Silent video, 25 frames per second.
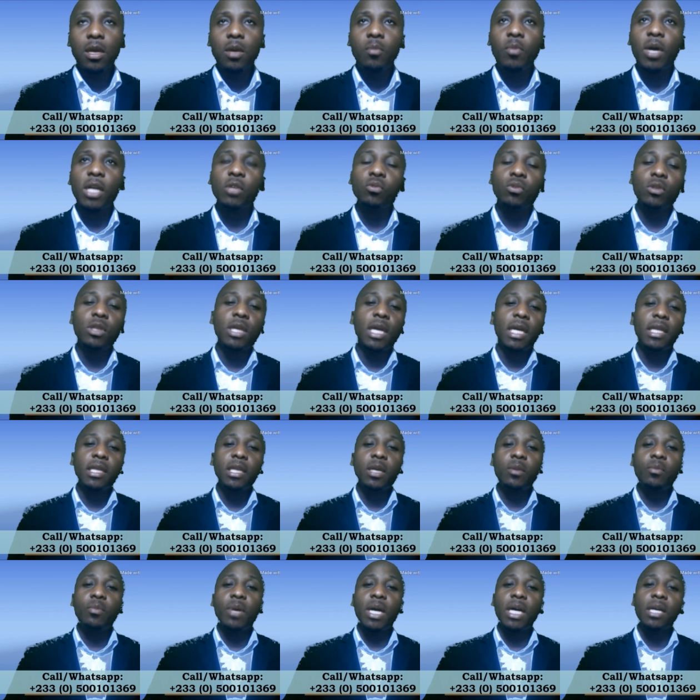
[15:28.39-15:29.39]
But with
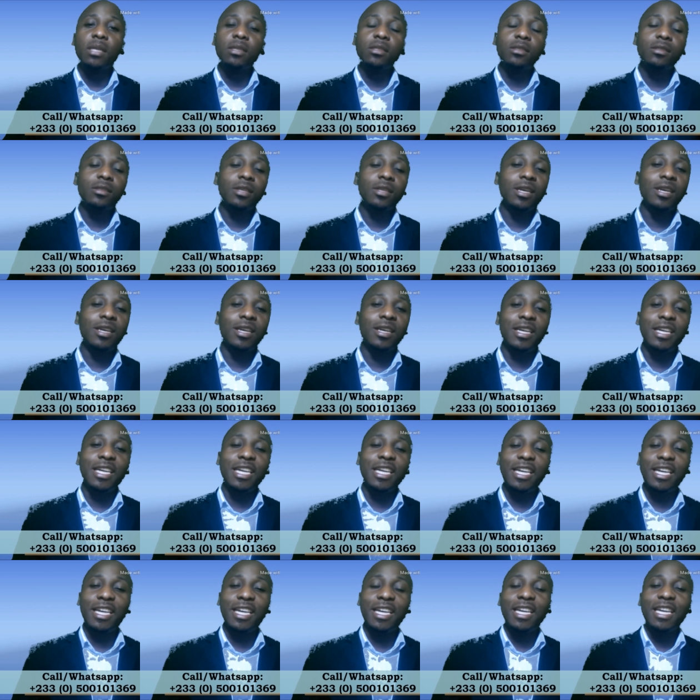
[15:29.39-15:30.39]
Ghanaian banks,
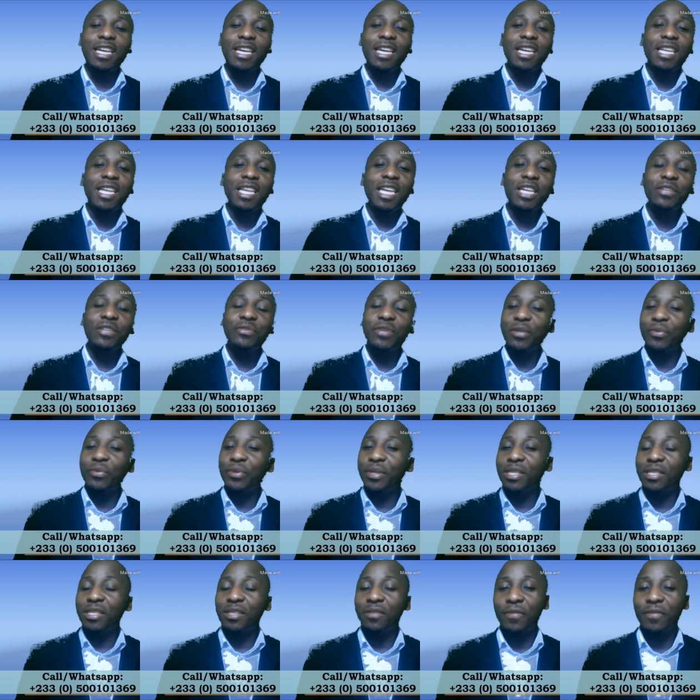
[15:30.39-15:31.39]
the interest
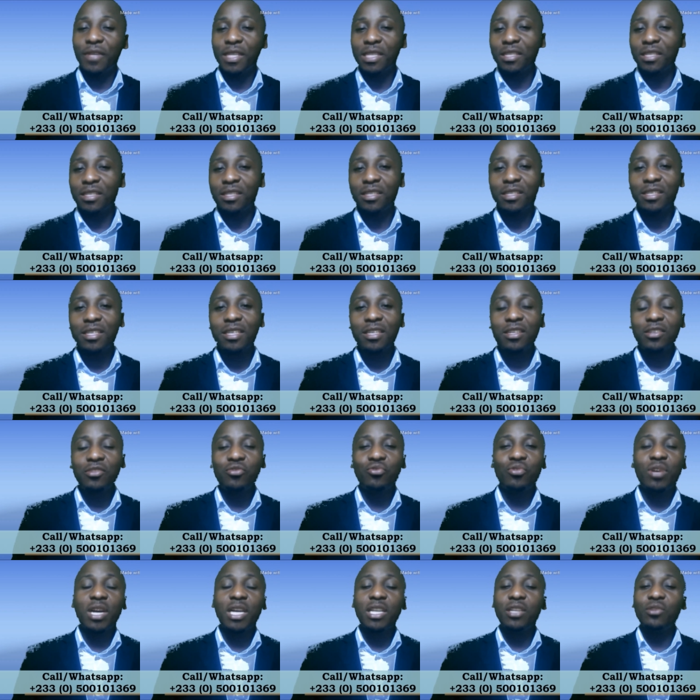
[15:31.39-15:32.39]
rate is fixed.
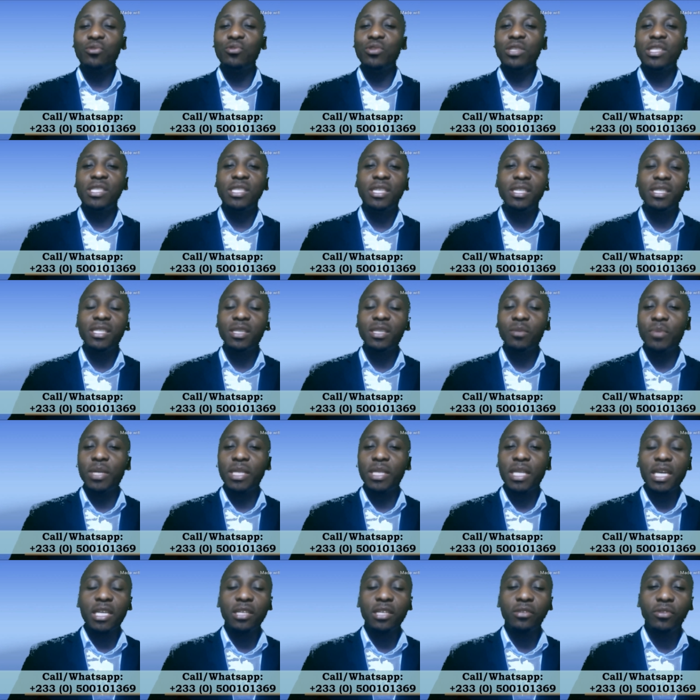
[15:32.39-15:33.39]
You can't negotiate a
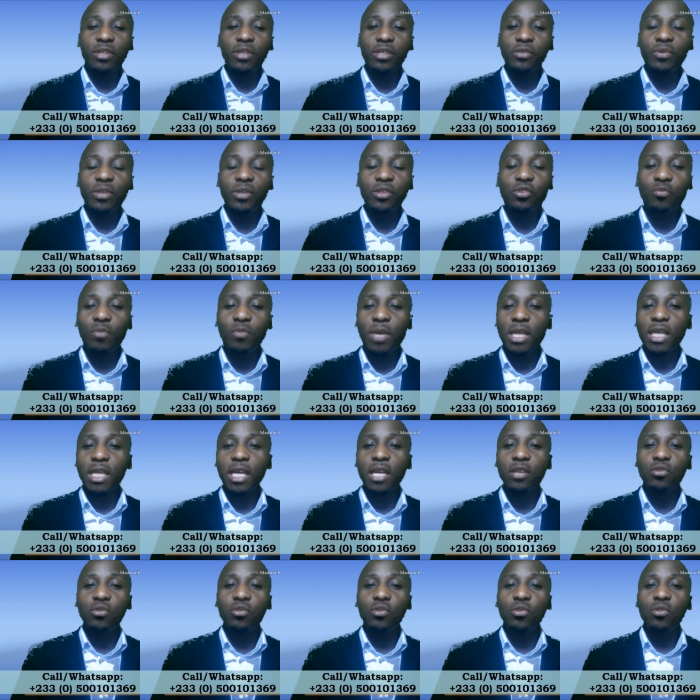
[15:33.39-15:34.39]
better interest rate no
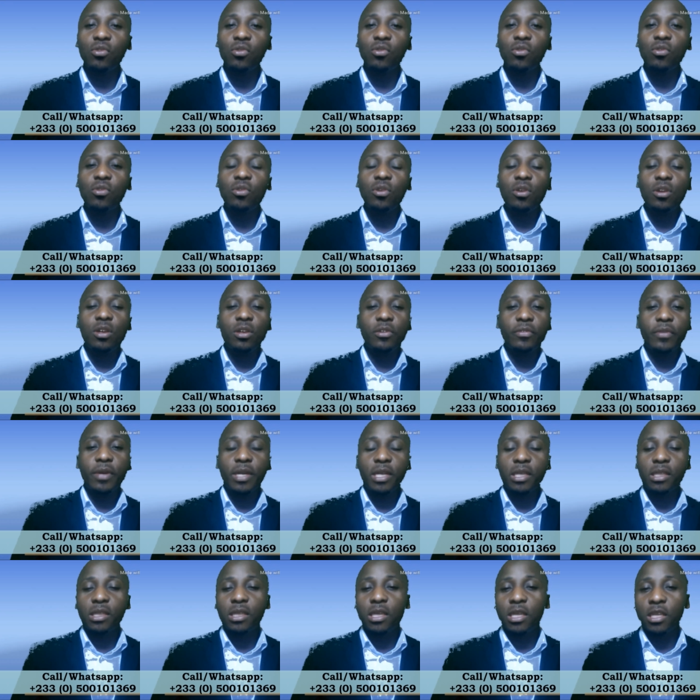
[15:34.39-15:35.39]
matter your
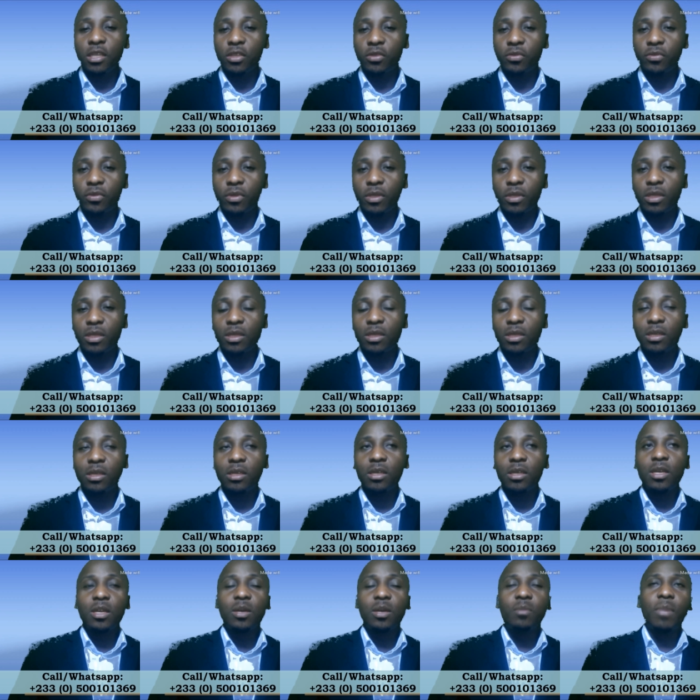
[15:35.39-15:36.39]
credit history.
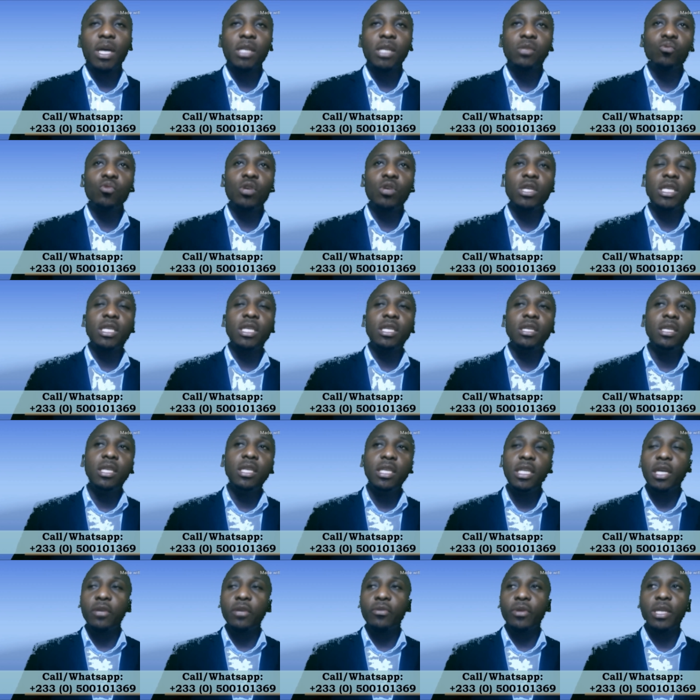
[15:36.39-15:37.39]
But what they
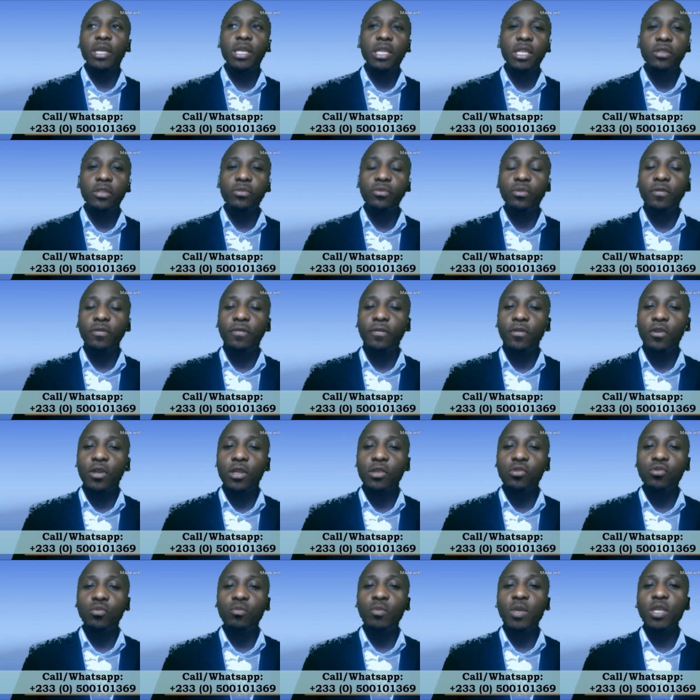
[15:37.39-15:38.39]
need a credit history for
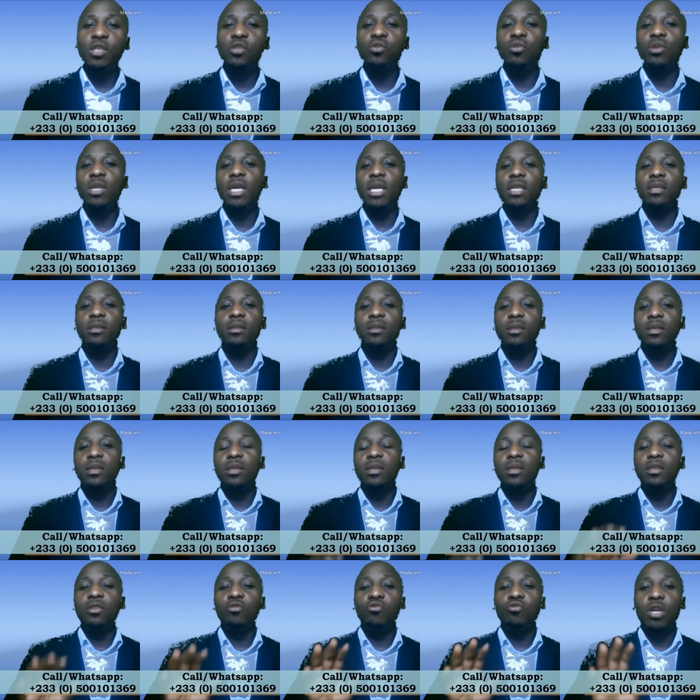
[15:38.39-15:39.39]
is to make sure that
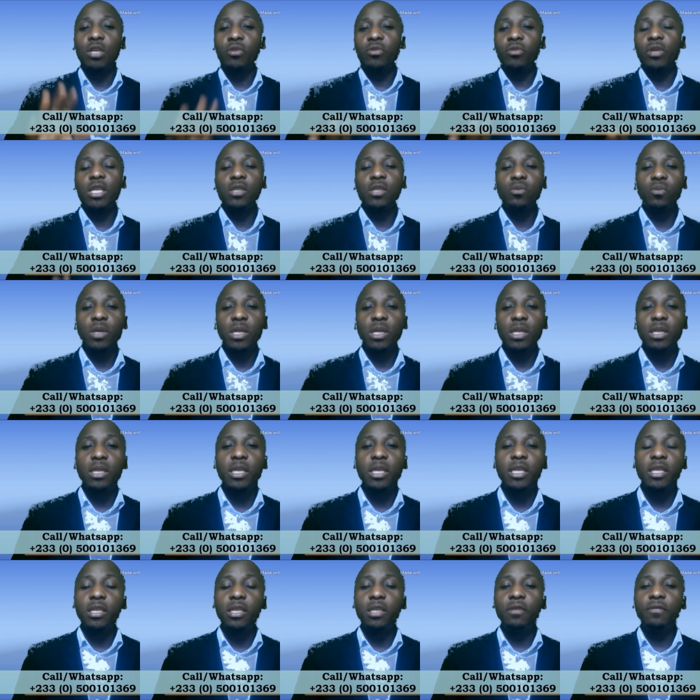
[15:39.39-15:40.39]
you are
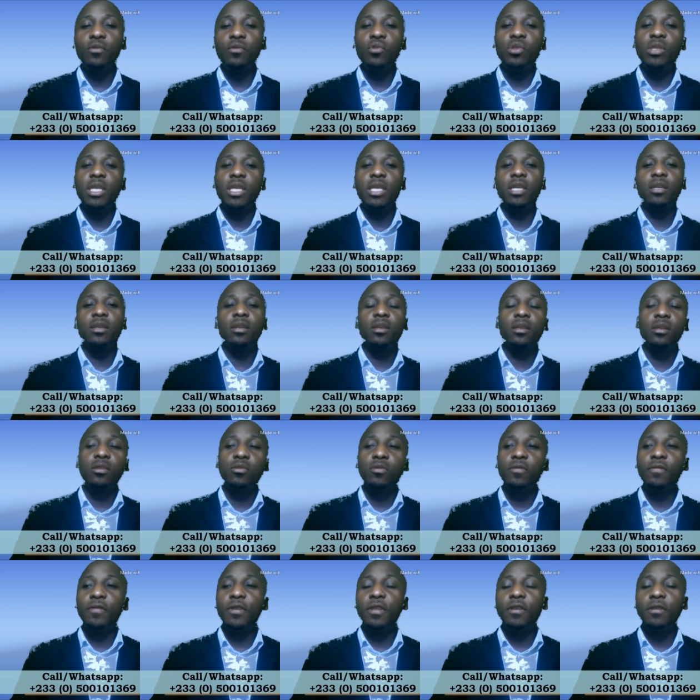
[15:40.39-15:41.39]
trustworthy, and if you
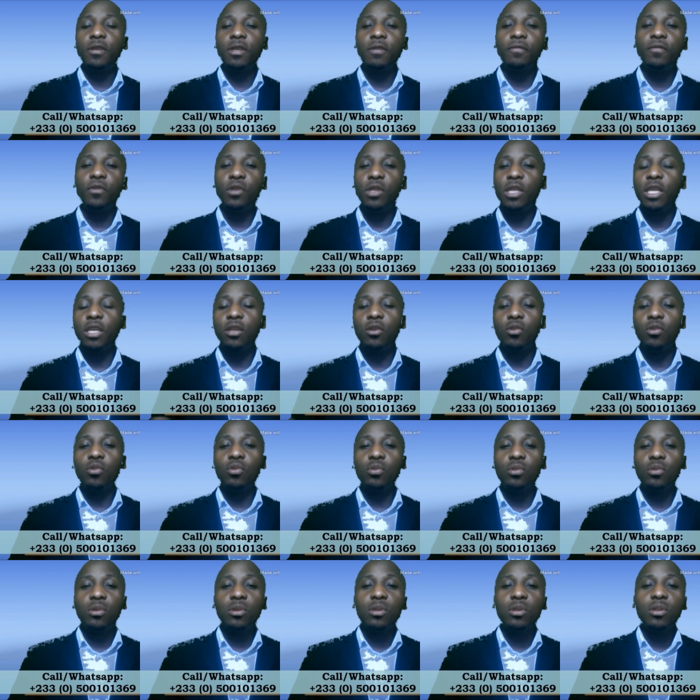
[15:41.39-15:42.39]
take
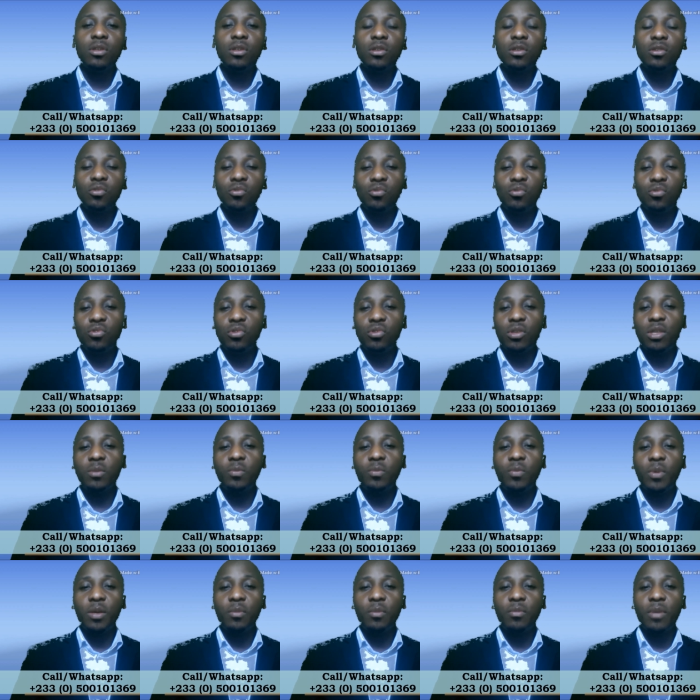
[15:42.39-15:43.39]
loan, you usually
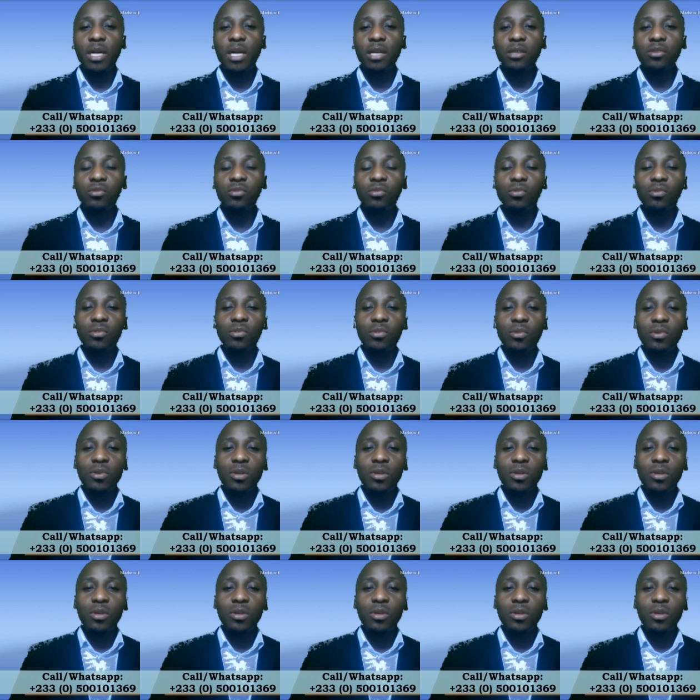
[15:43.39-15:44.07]
pay back. So